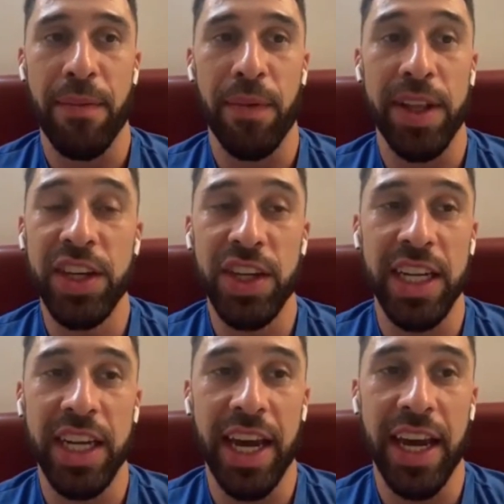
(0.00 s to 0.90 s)

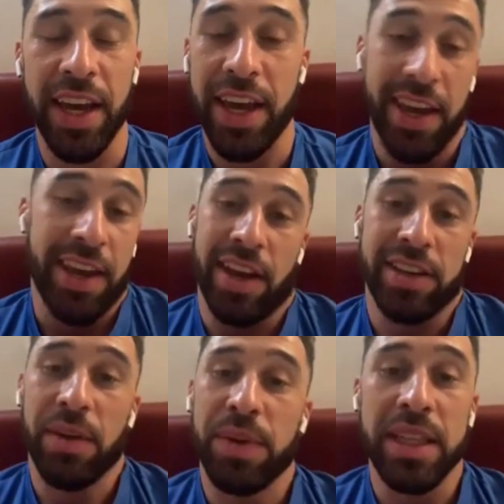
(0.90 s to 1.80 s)
initially, I
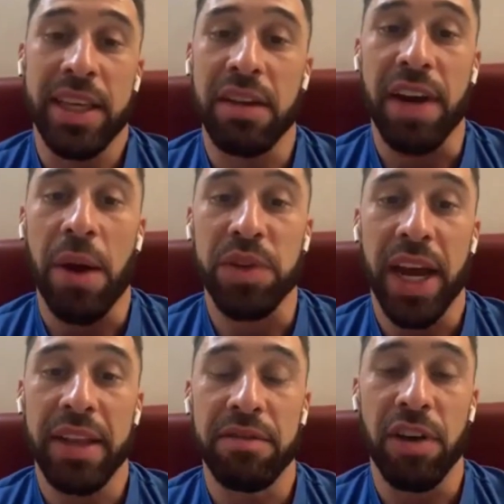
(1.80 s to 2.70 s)
say we didn't think VAR was
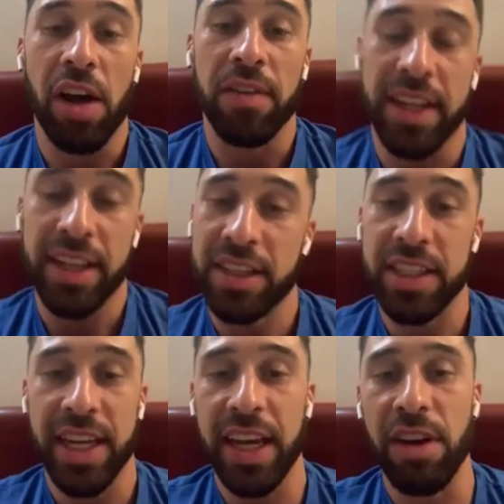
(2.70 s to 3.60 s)
getting involved, and as you
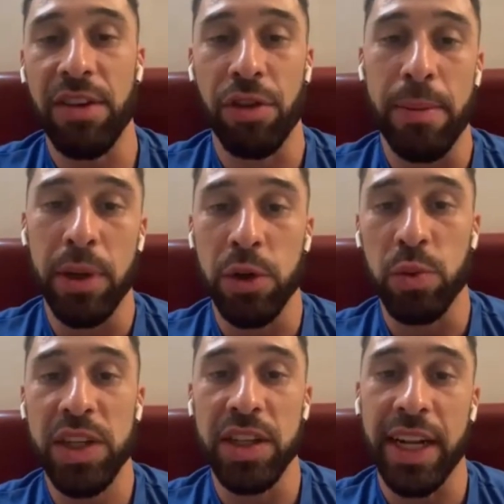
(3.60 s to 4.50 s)
say, the referee blew his
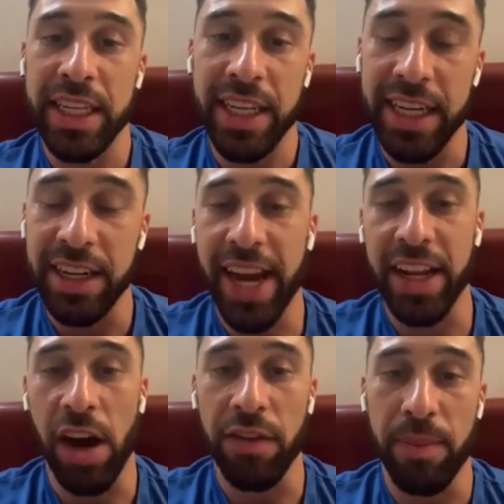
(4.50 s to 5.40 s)
whistle and he
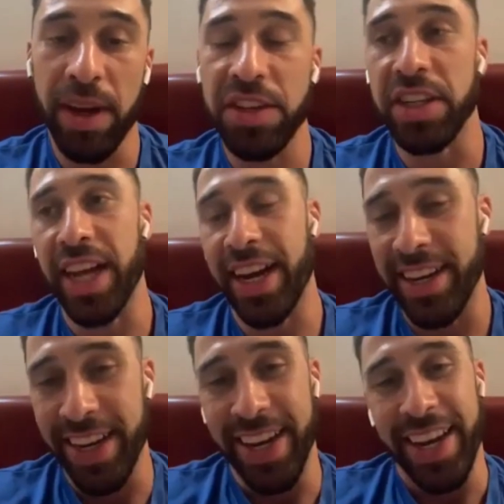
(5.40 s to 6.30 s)
legged off the pitch, and
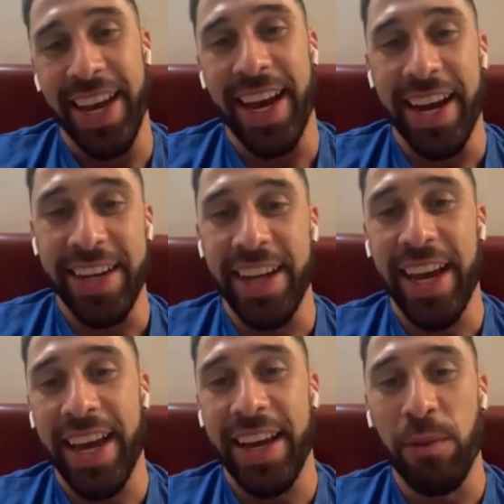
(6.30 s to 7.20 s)

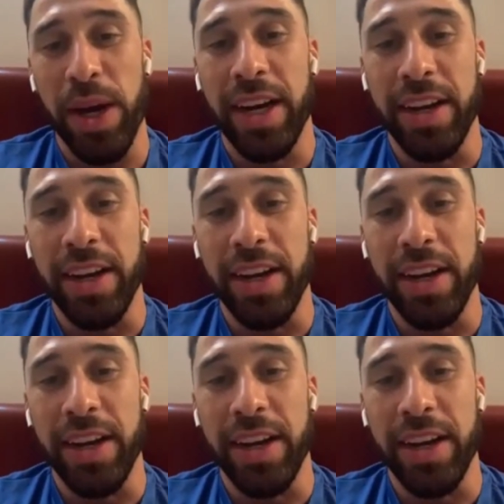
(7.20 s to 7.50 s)
our winger